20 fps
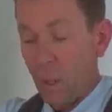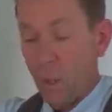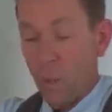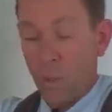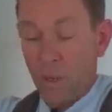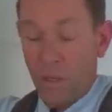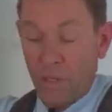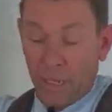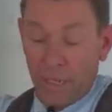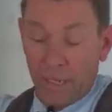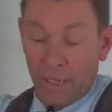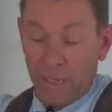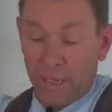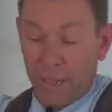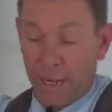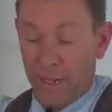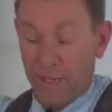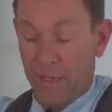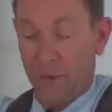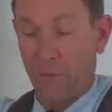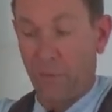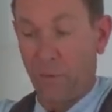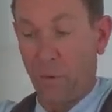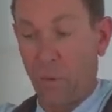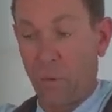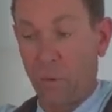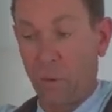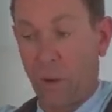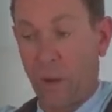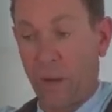When you get near the end, if
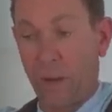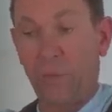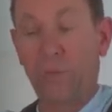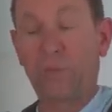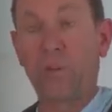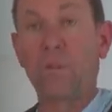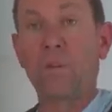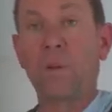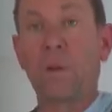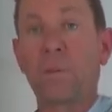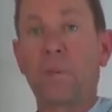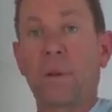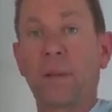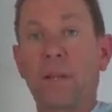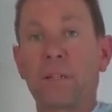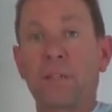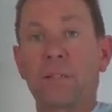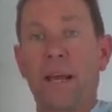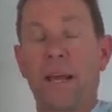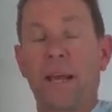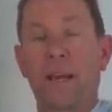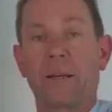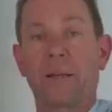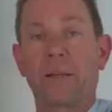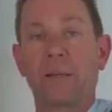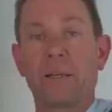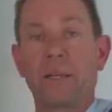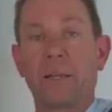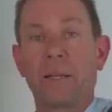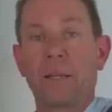you're like a few millimetres out,